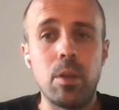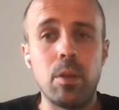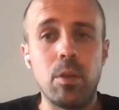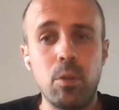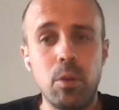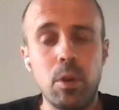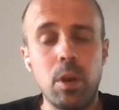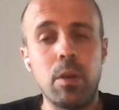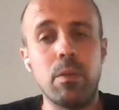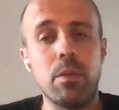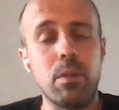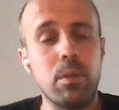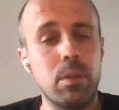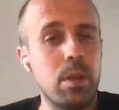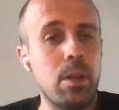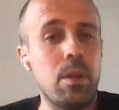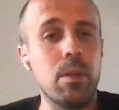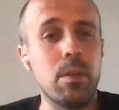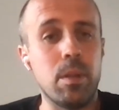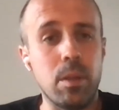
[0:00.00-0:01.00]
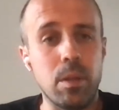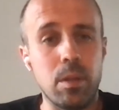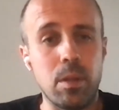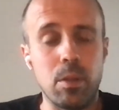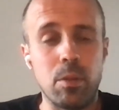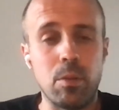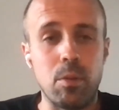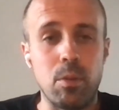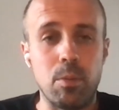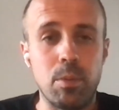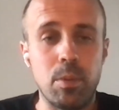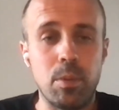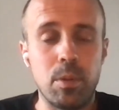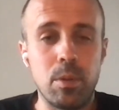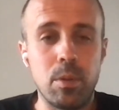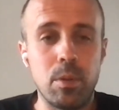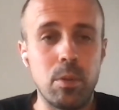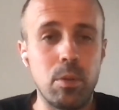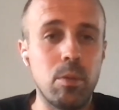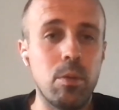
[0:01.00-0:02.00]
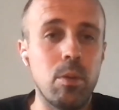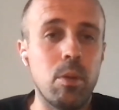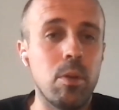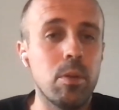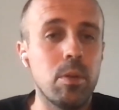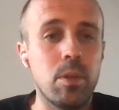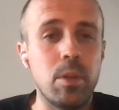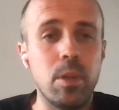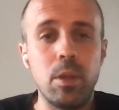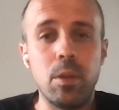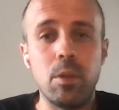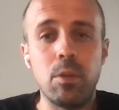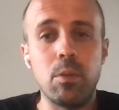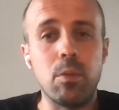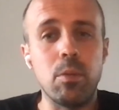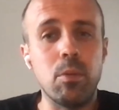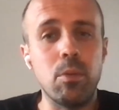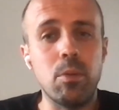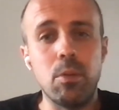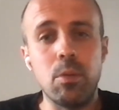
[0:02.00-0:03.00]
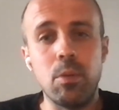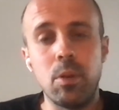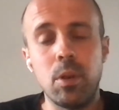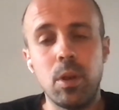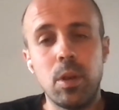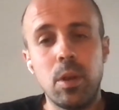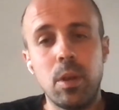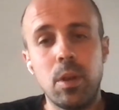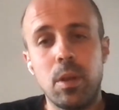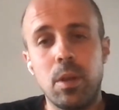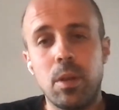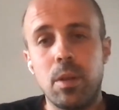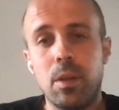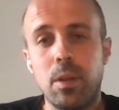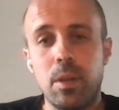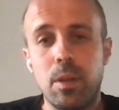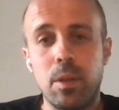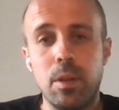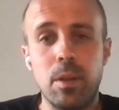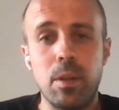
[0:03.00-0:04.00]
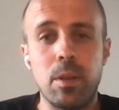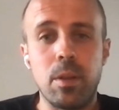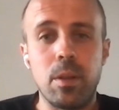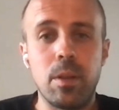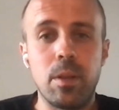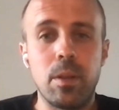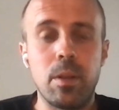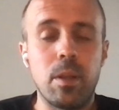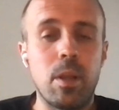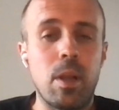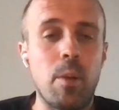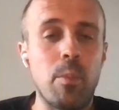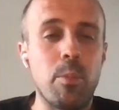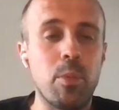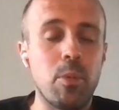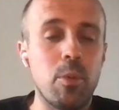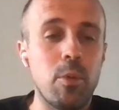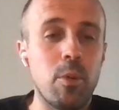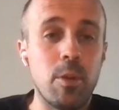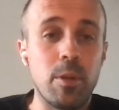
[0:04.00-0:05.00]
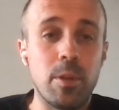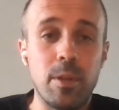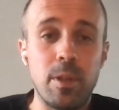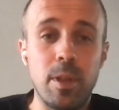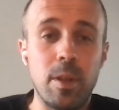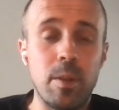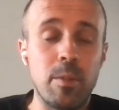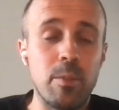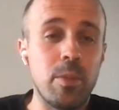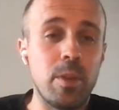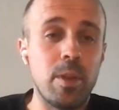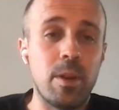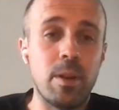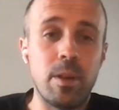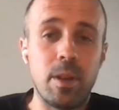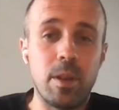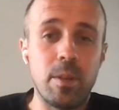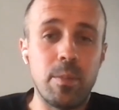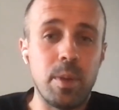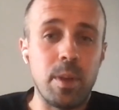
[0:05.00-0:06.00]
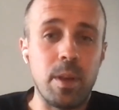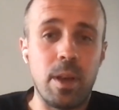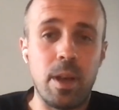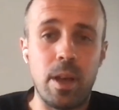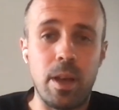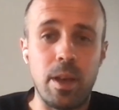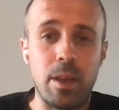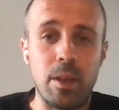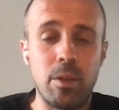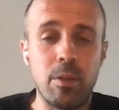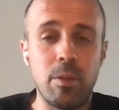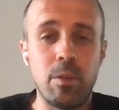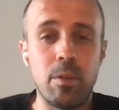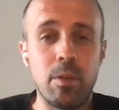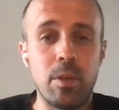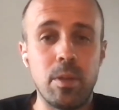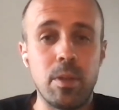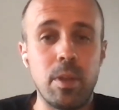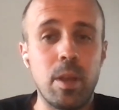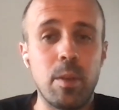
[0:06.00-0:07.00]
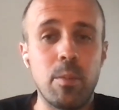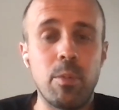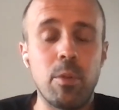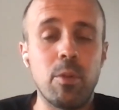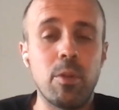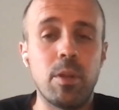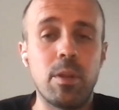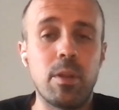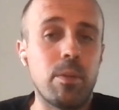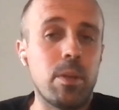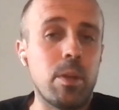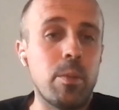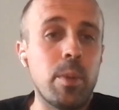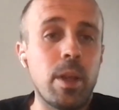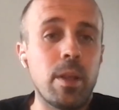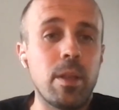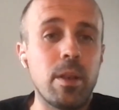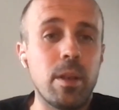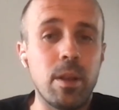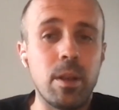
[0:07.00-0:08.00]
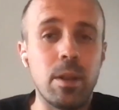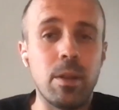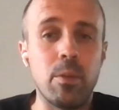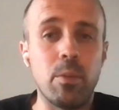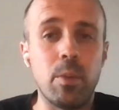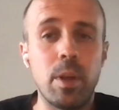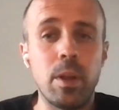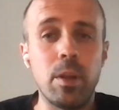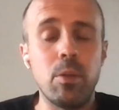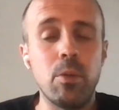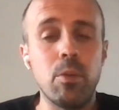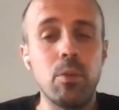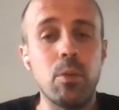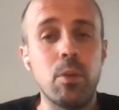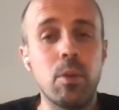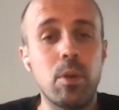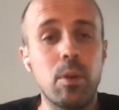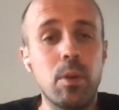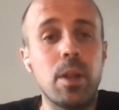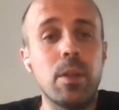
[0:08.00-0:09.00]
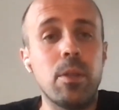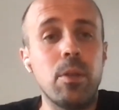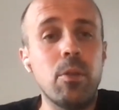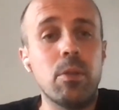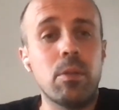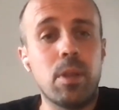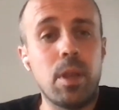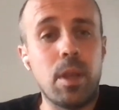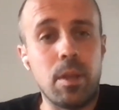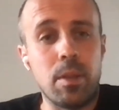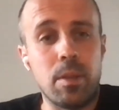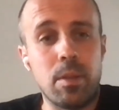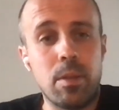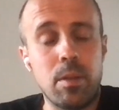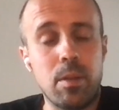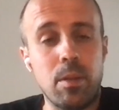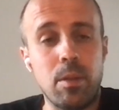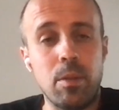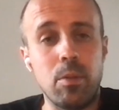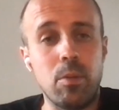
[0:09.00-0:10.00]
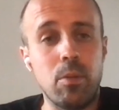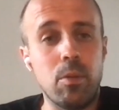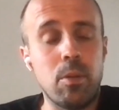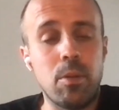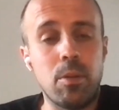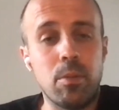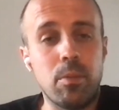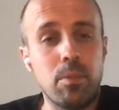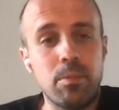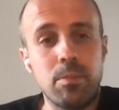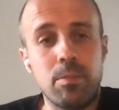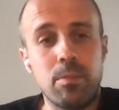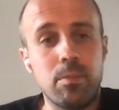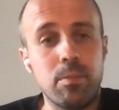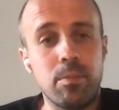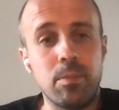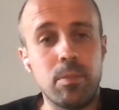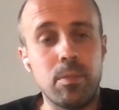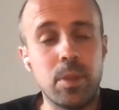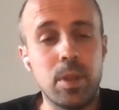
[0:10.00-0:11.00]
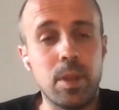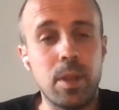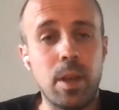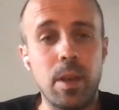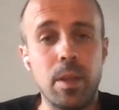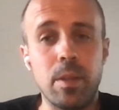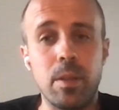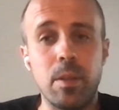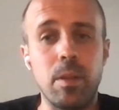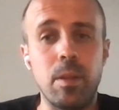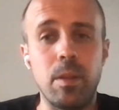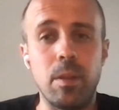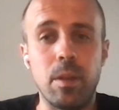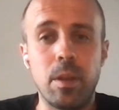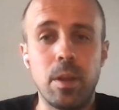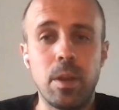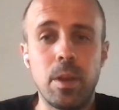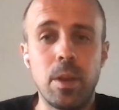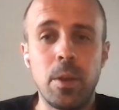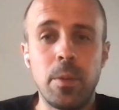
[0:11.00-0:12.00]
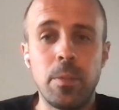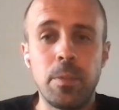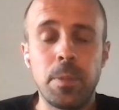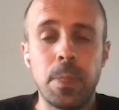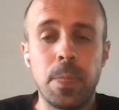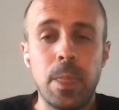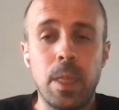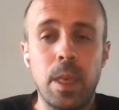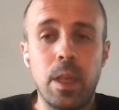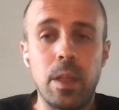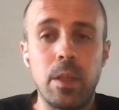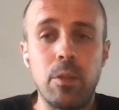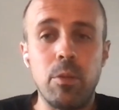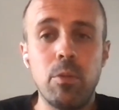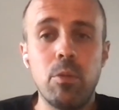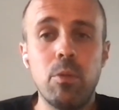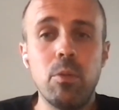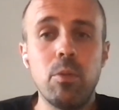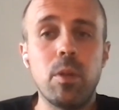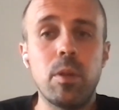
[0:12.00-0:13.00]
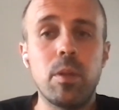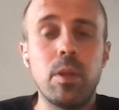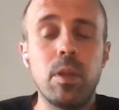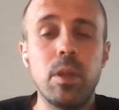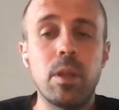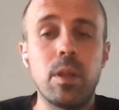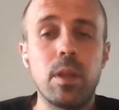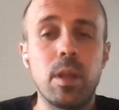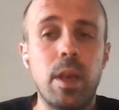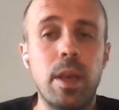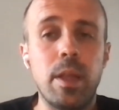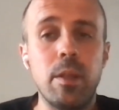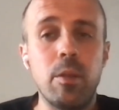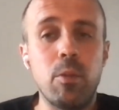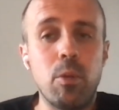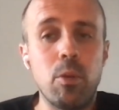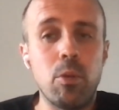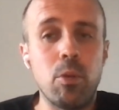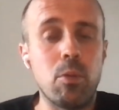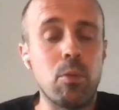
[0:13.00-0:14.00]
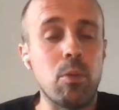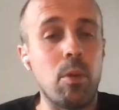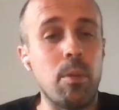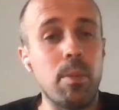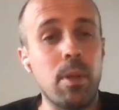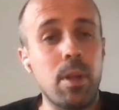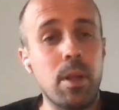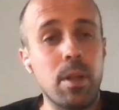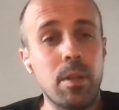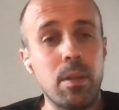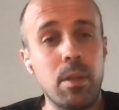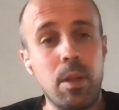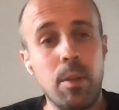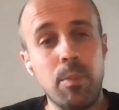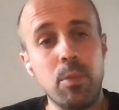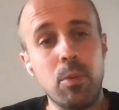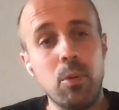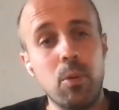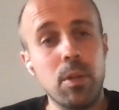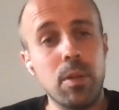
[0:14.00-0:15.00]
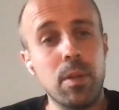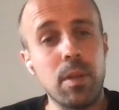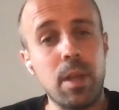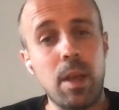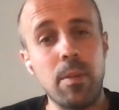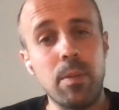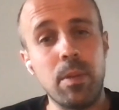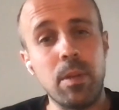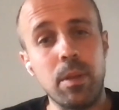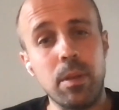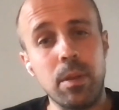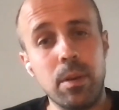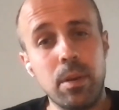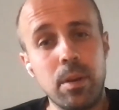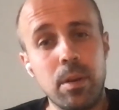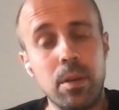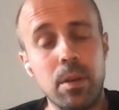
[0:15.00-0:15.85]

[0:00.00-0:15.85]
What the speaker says: you have the results in the stops. You don't need to uh, upload them via API. They upload it automatically when you run your tests in your CI/CD. And you do not need any logic to upload something,